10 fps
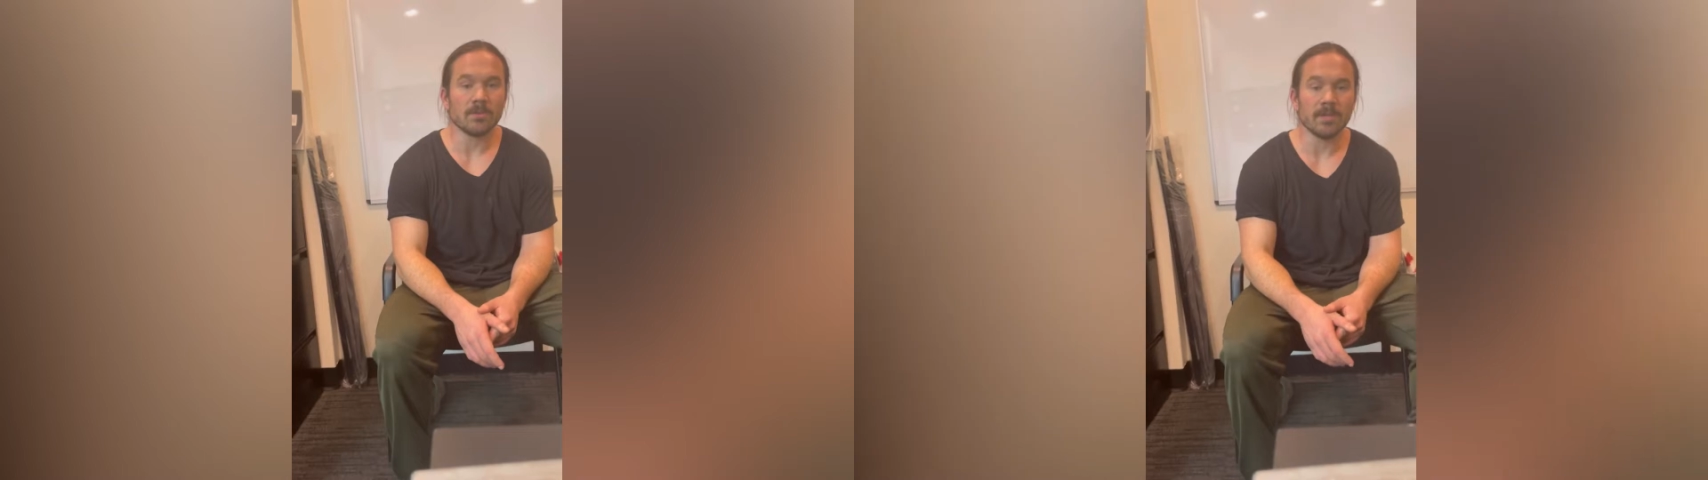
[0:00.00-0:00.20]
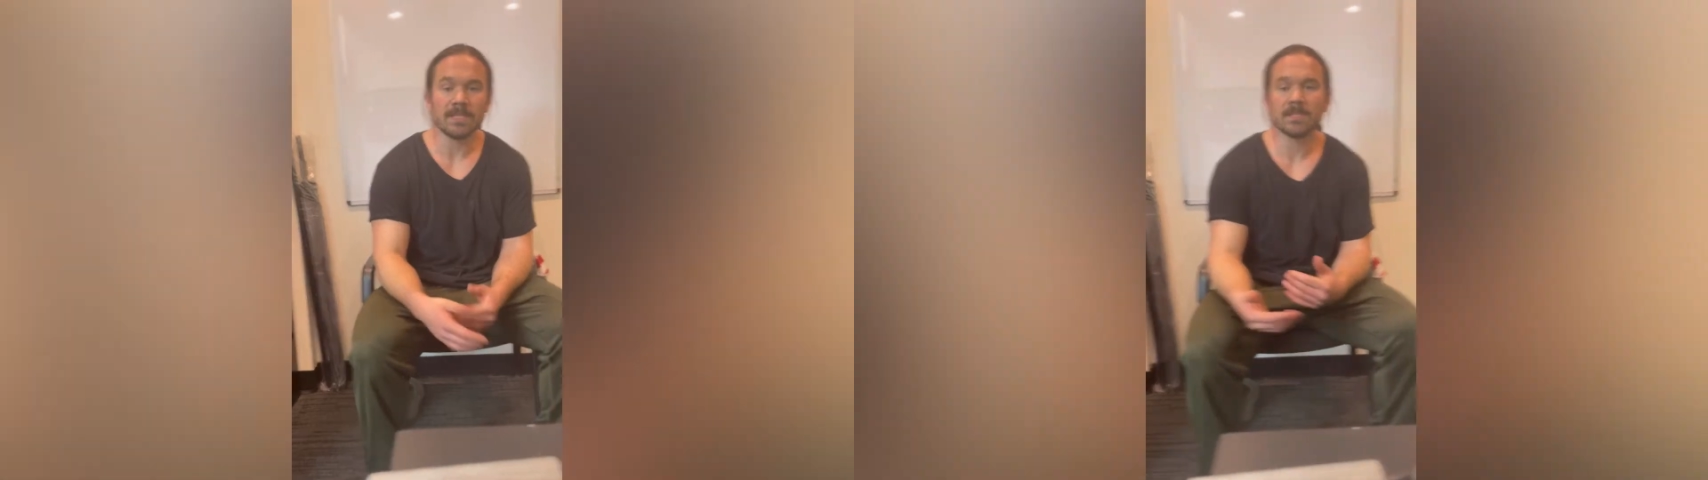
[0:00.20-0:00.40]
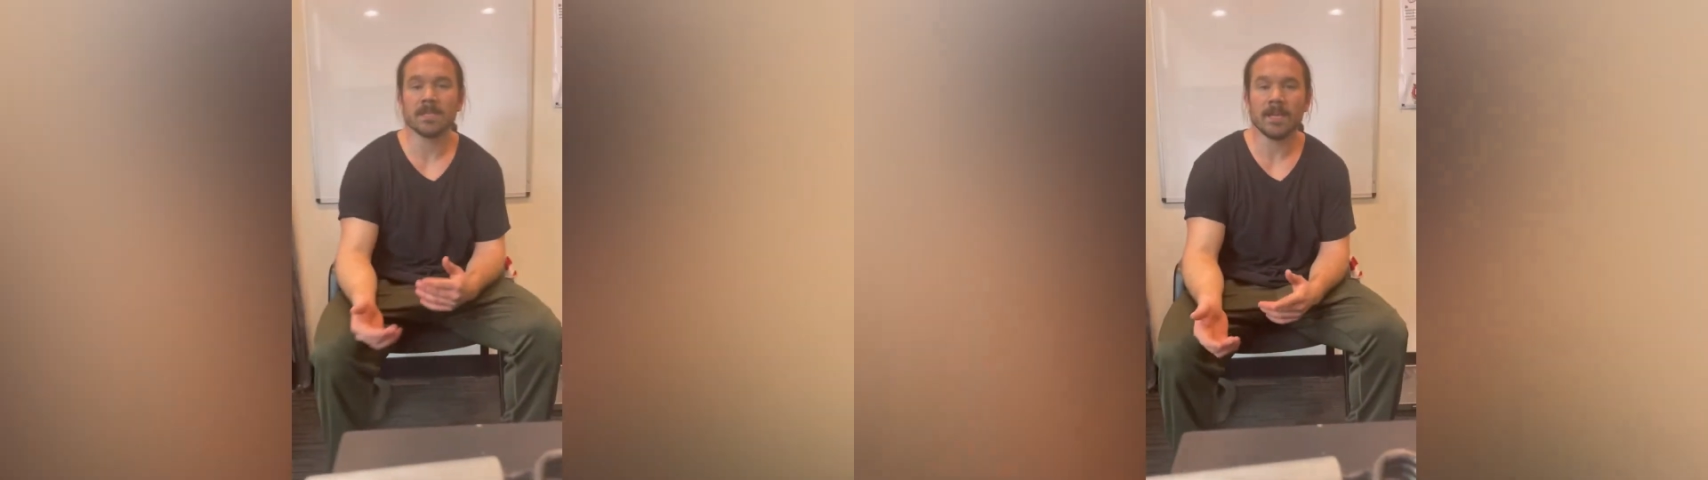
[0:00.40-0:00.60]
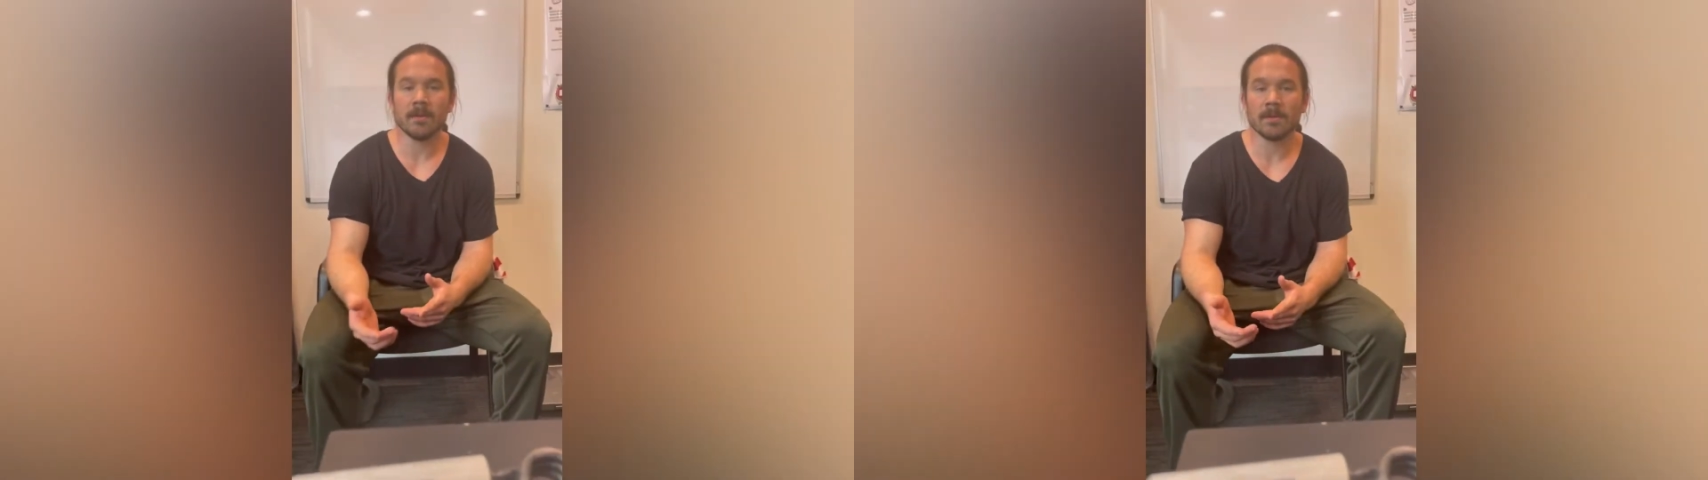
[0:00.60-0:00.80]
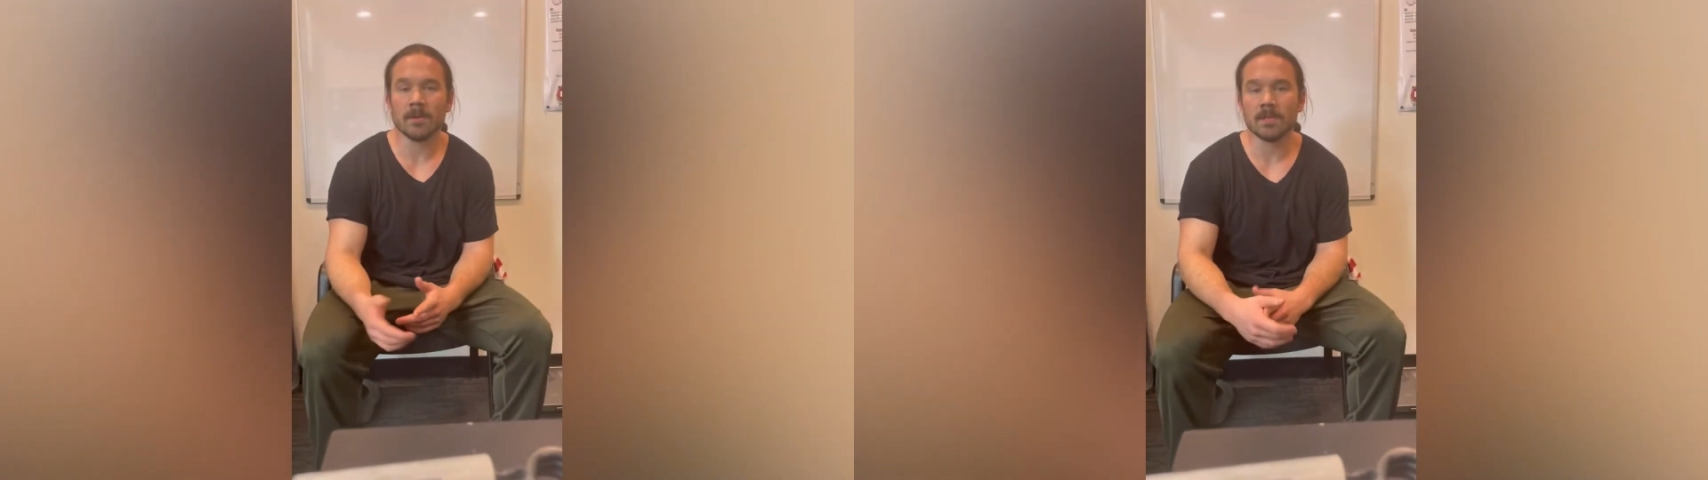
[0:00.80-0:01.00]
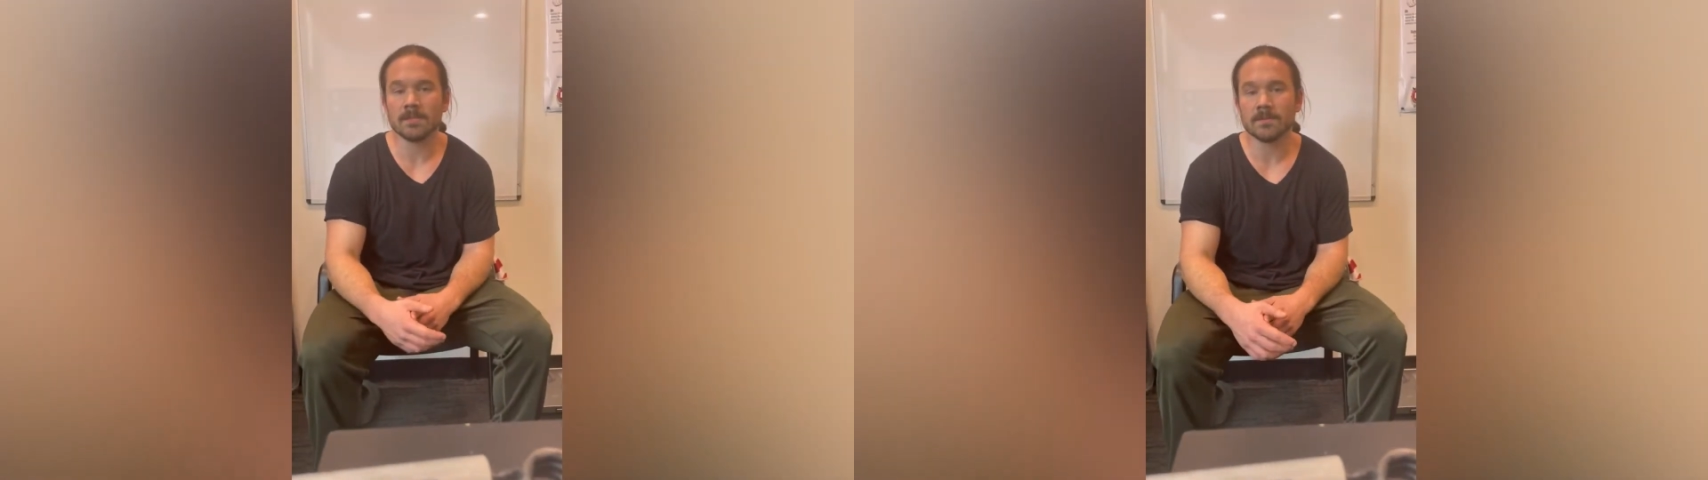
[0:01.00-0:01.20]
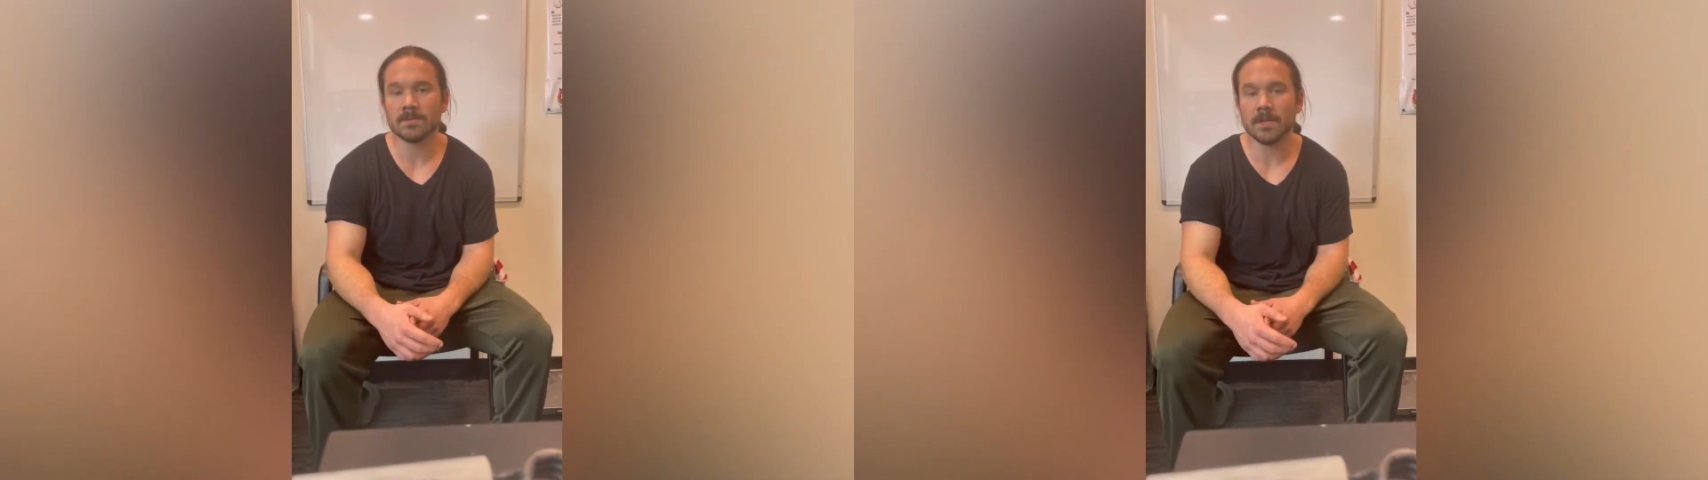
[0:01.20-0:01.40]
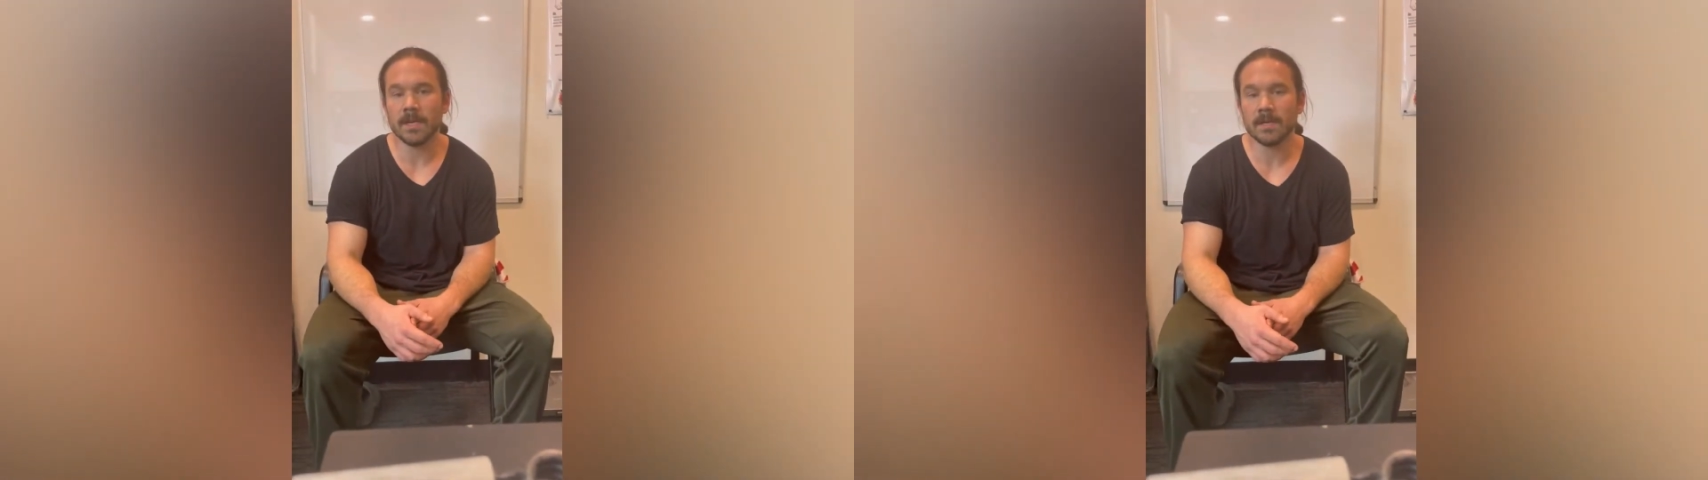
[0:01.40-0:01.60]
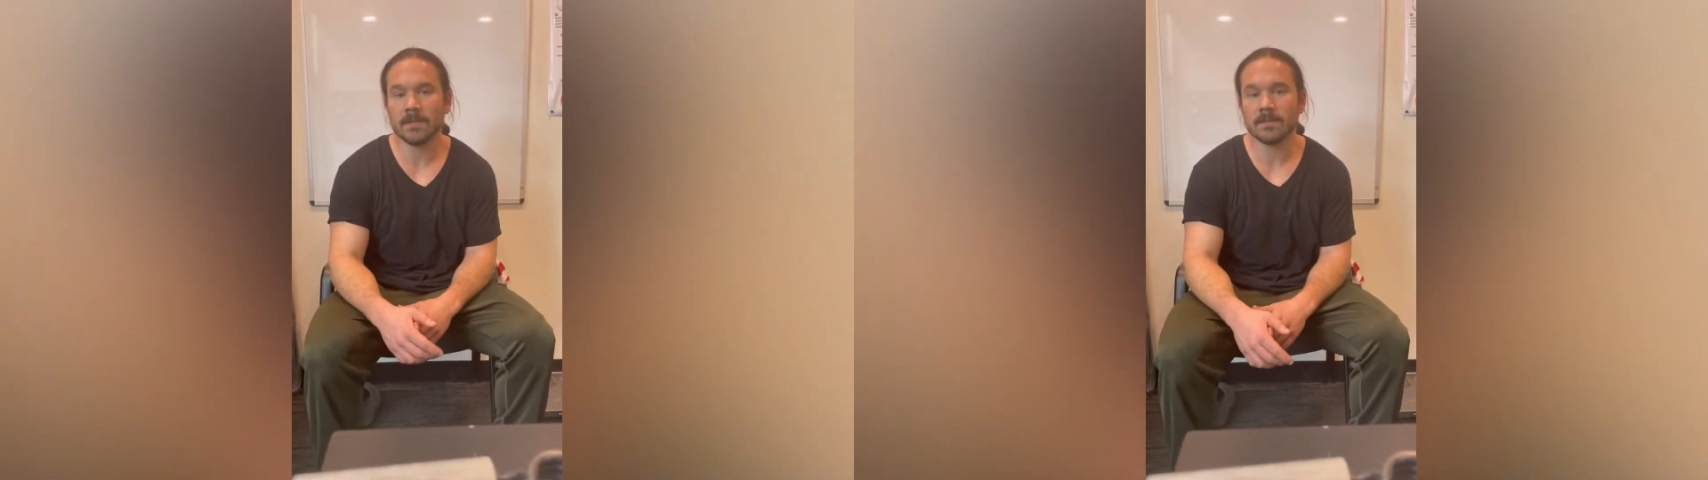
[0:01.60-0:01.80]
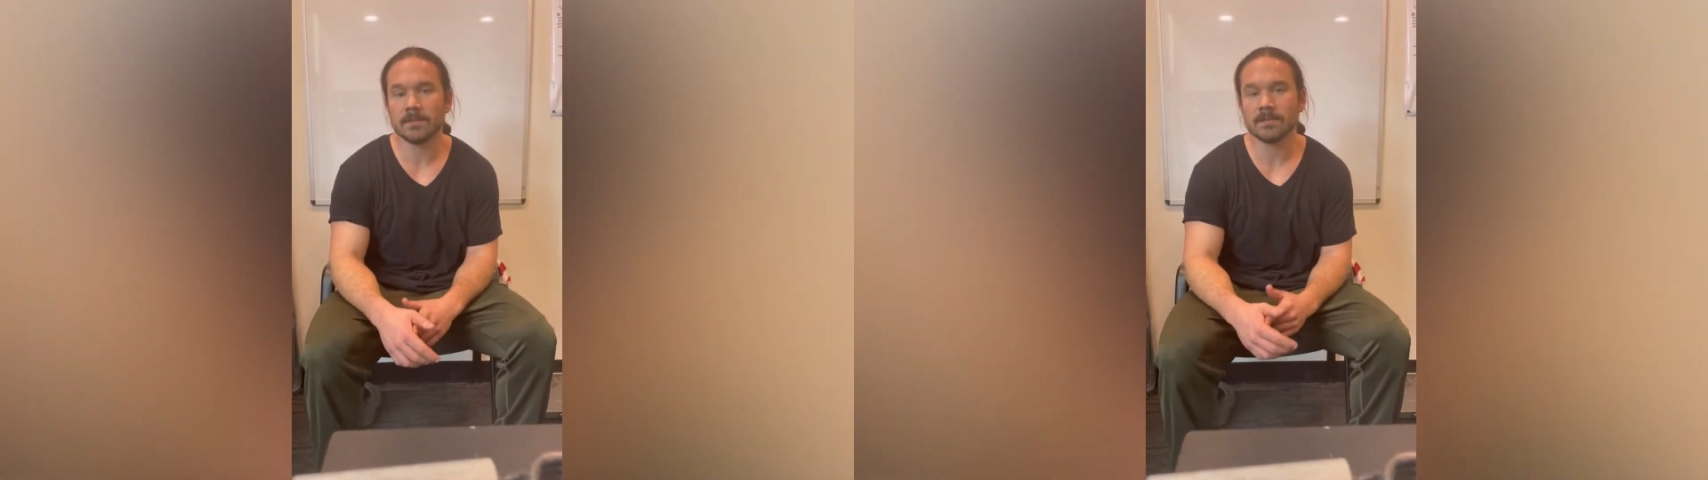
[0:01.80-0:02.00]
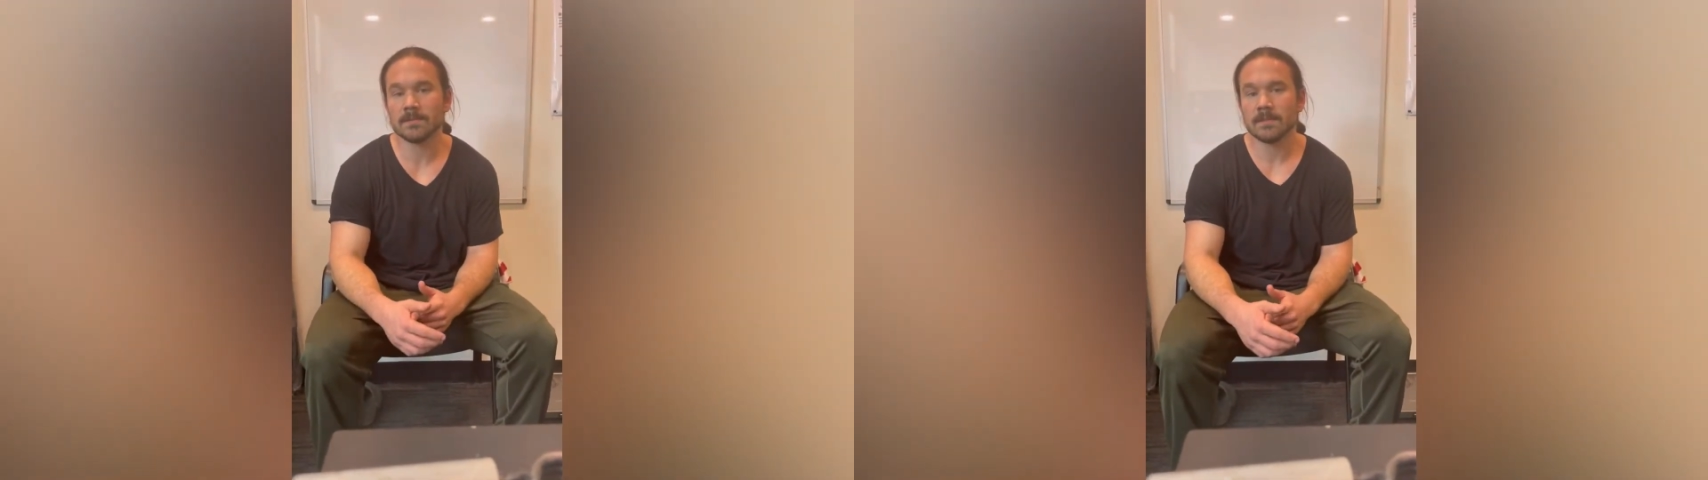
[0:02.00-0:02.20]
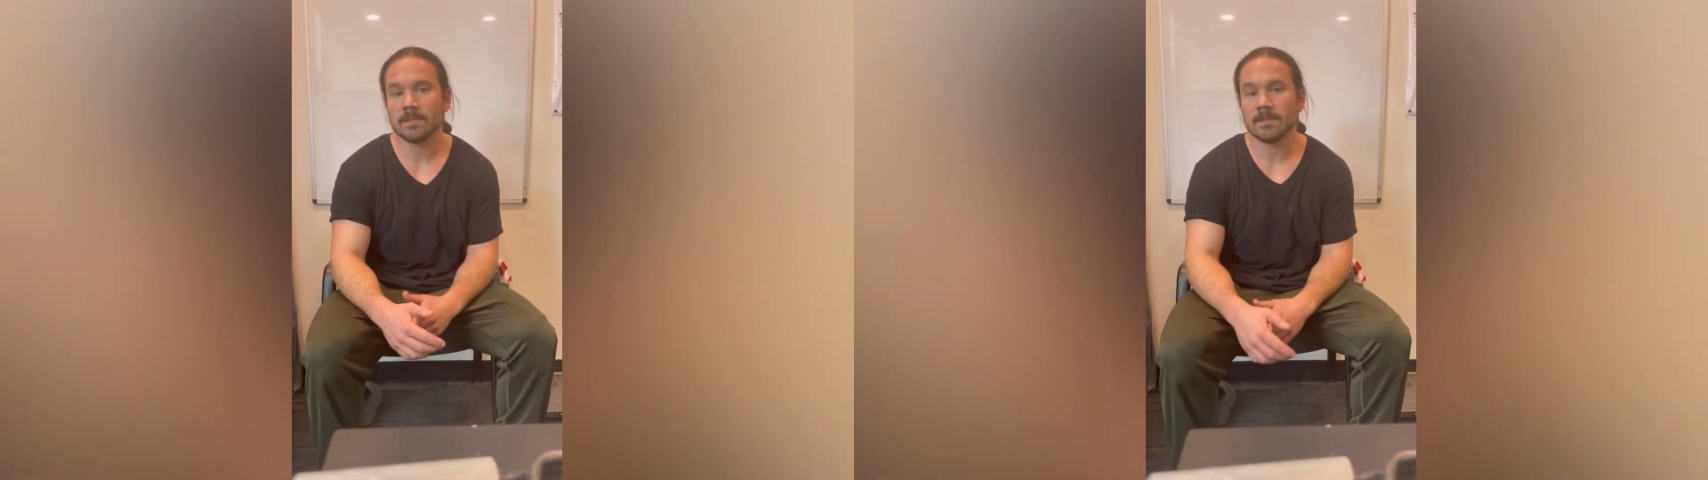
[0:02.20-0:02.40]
I initially came to Carlise for training because